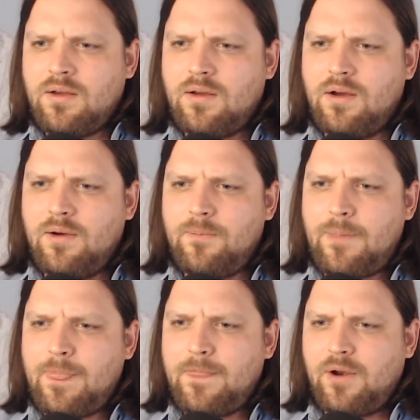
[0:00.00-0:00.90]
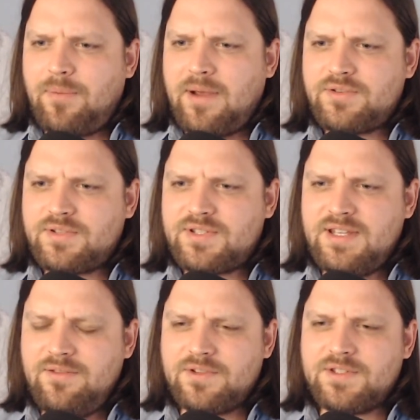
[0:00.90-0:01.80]
All right, Patrick
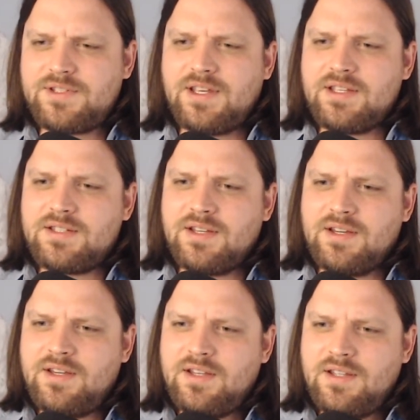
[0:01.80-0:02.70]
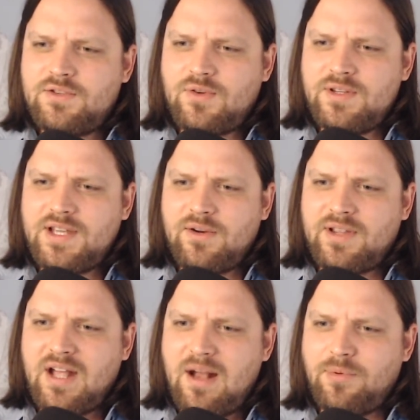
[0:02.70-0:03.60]
Stevens says, it's crazy how in
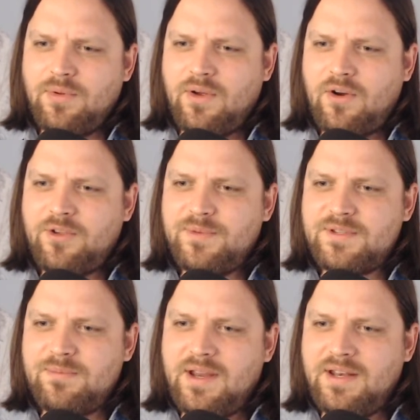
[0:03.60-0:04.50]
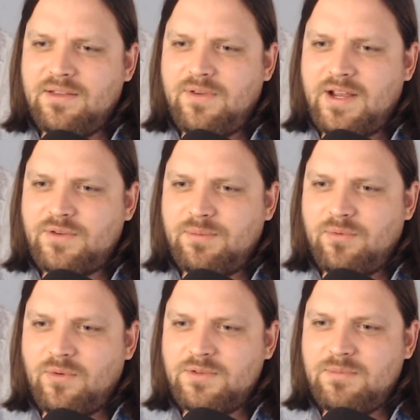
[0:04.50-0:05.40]
Capital, the arguments made in the fact
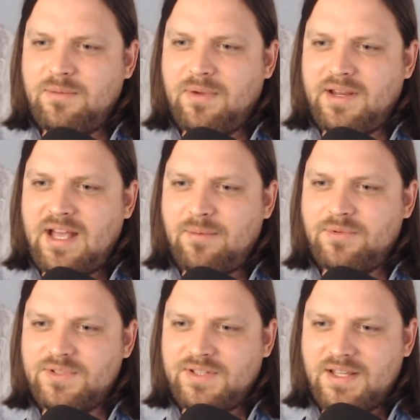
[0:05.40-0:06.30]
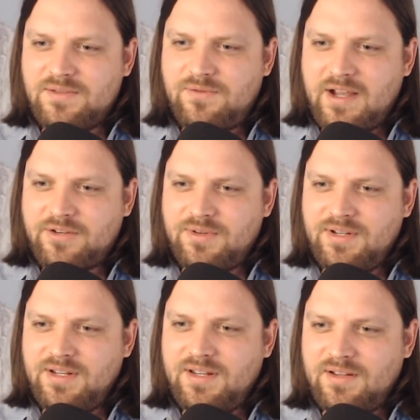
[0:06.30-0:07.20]
reports made by capitalists against
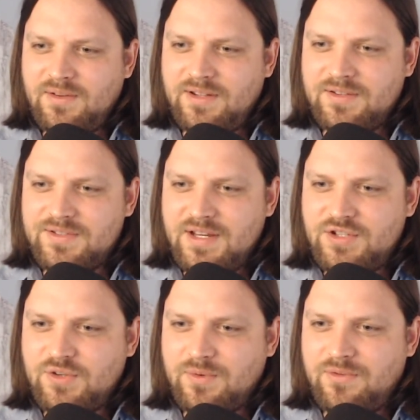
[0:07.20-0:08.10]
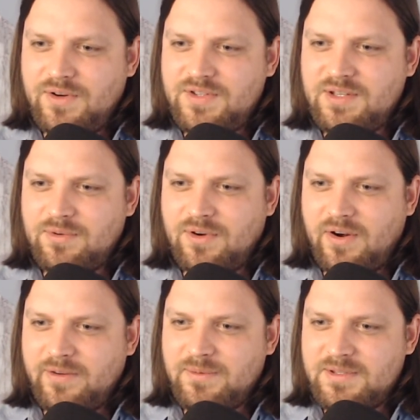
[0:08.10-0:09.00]
factory legalization were very similar to
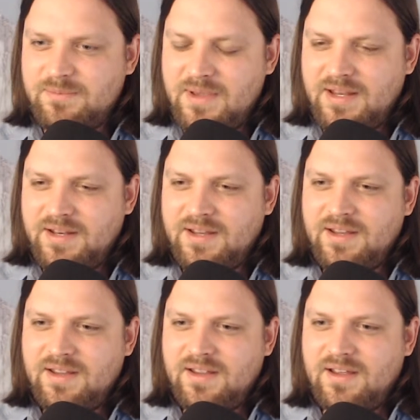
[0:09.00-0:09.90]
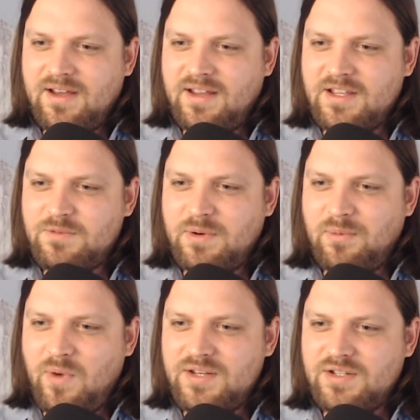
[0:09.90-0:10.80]
arguments made against
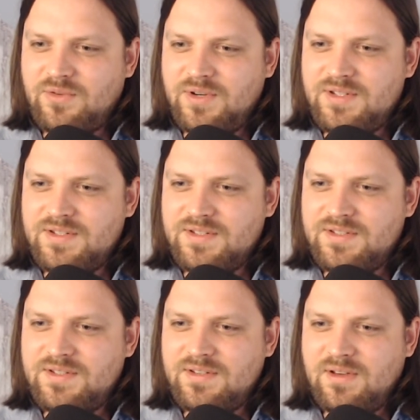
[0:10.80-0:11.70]
minimum wage increases,